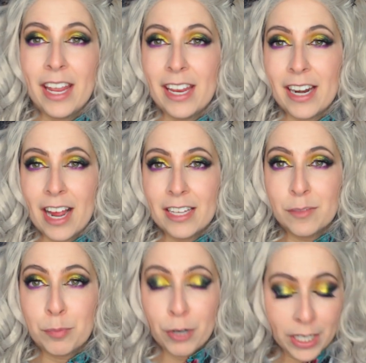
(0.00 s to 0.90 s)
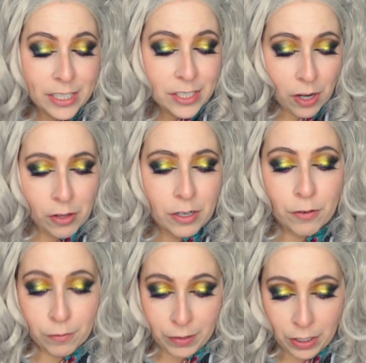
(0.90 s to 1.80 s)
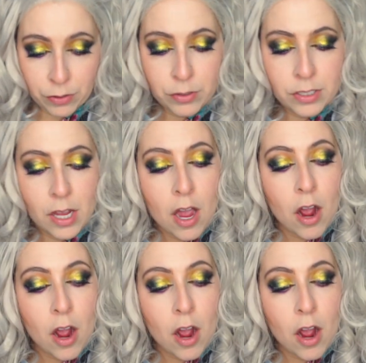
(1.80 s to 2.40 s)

It has pretty solid reviews,